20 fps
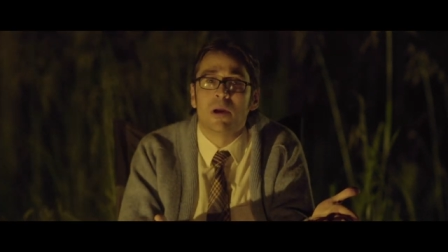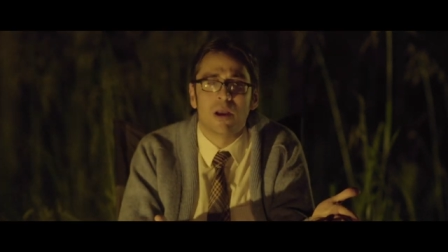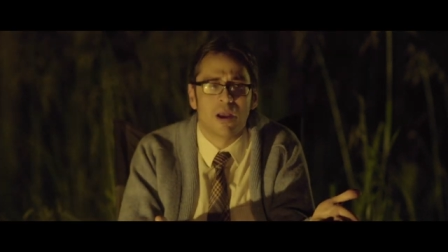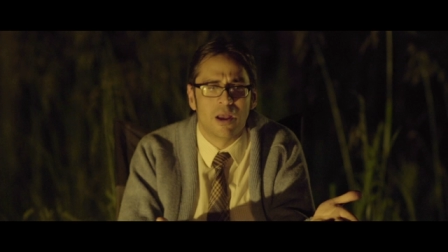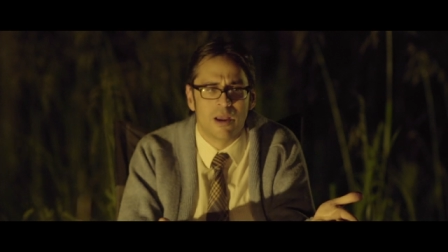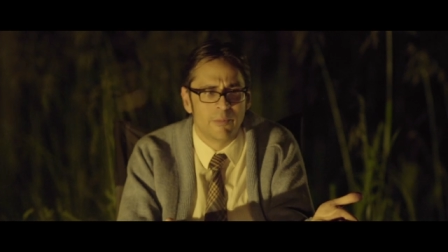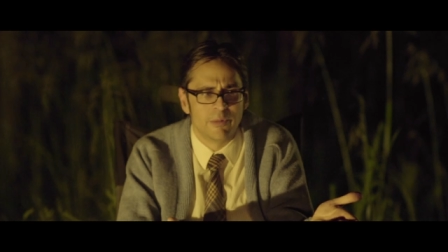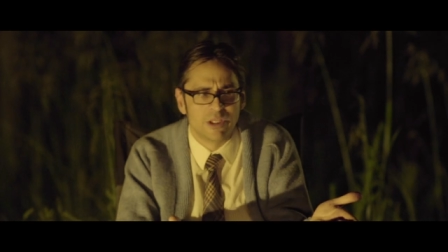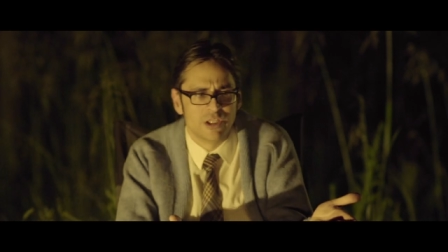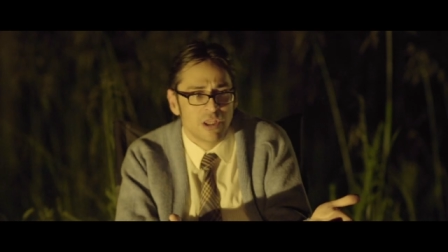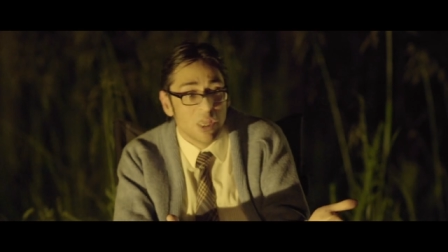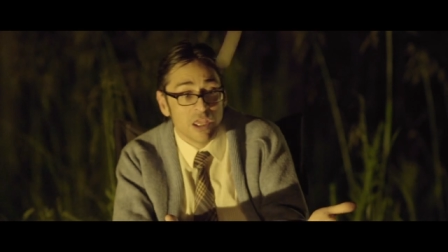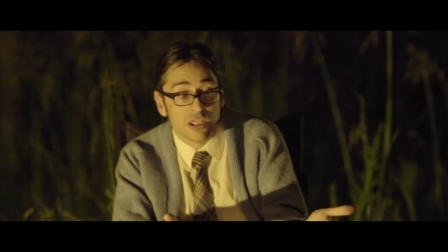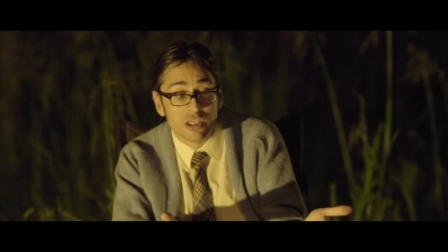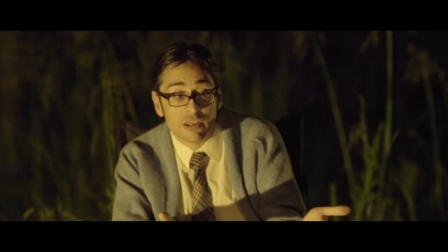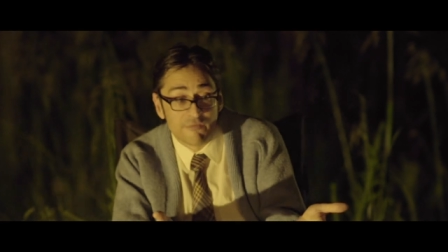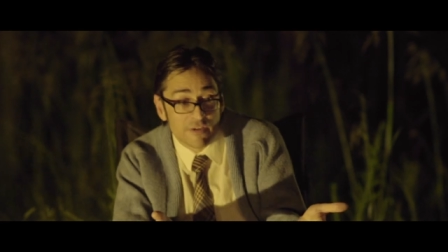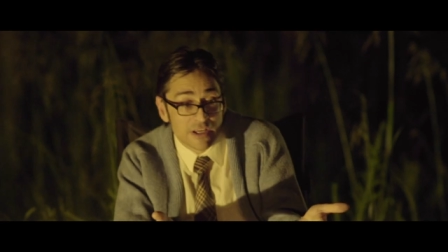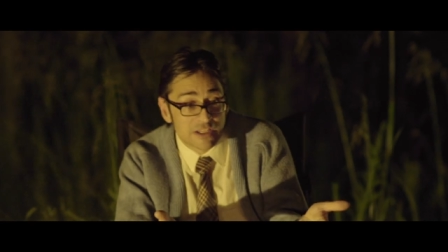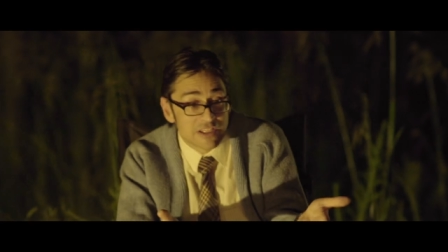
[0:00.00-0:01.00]
I, I mean,
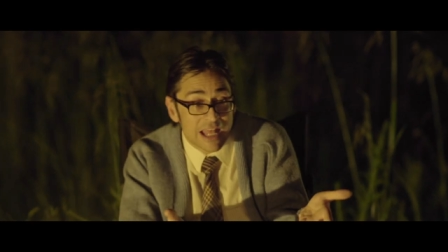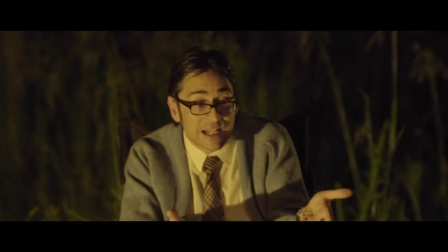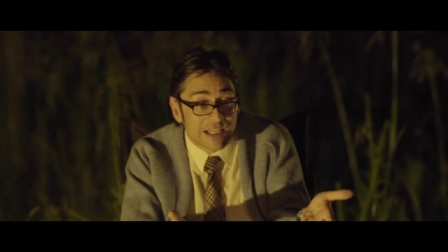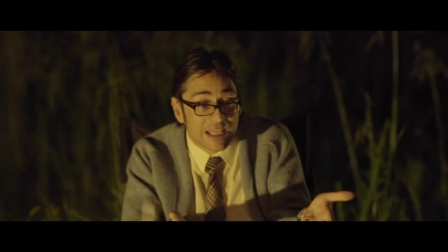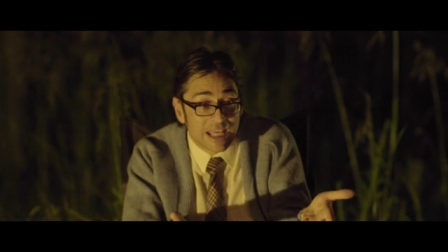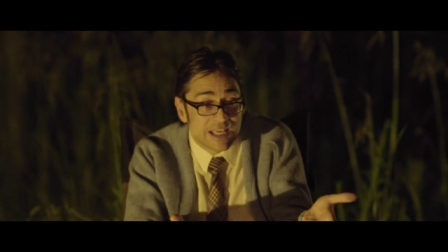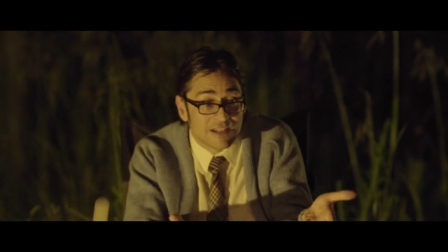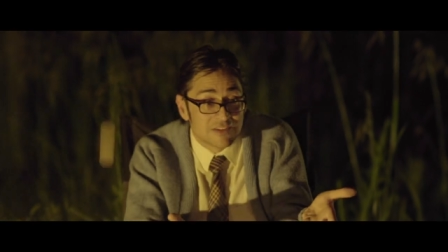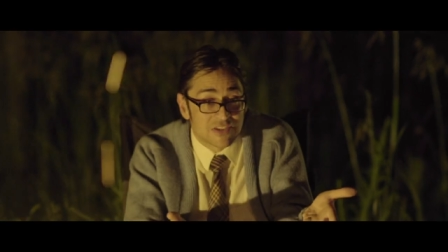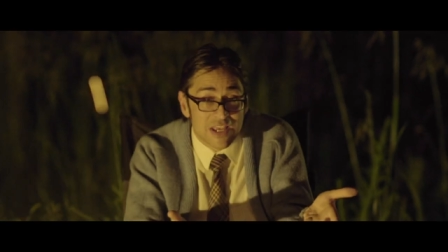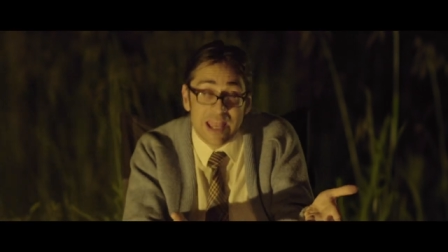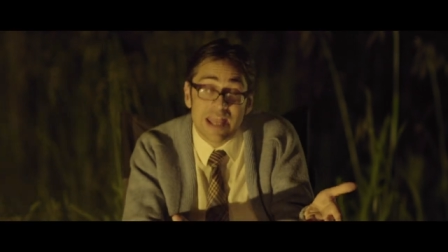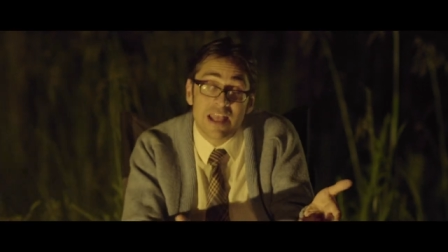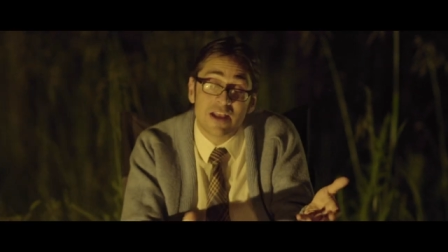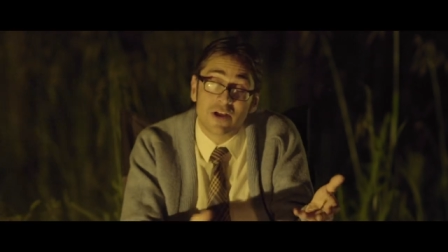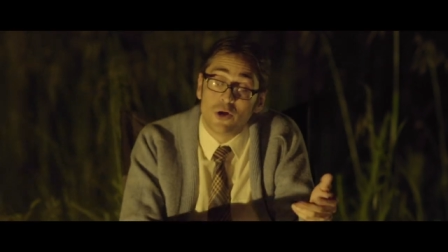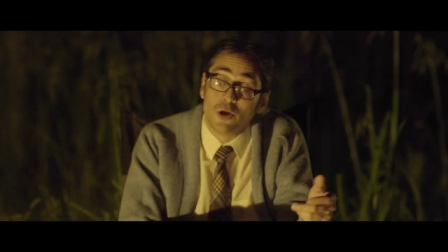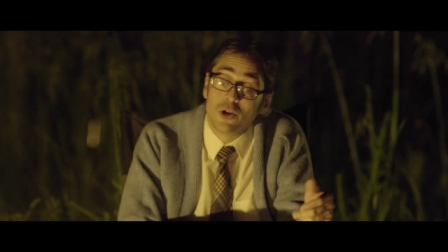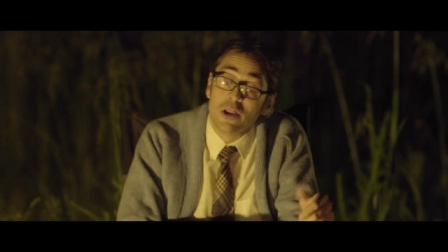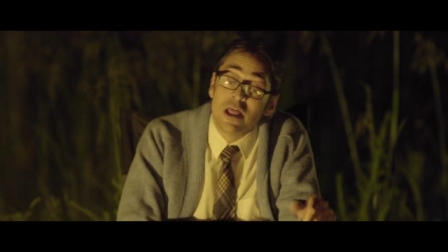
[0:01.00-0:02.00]
you fixed that kid's
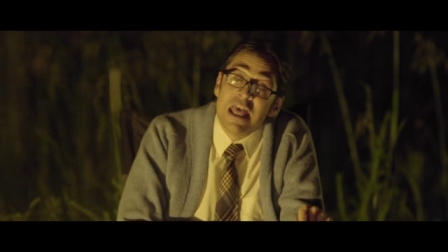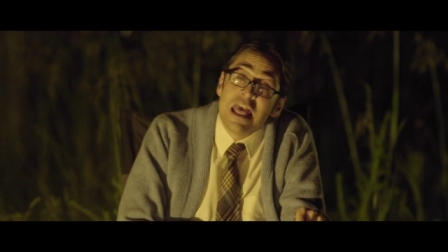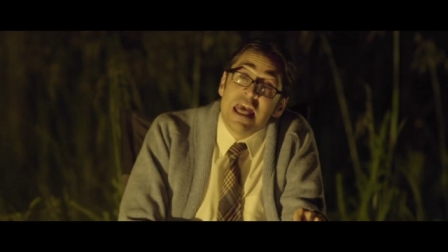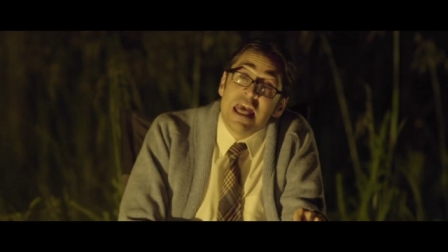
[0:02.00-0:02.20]
ankle.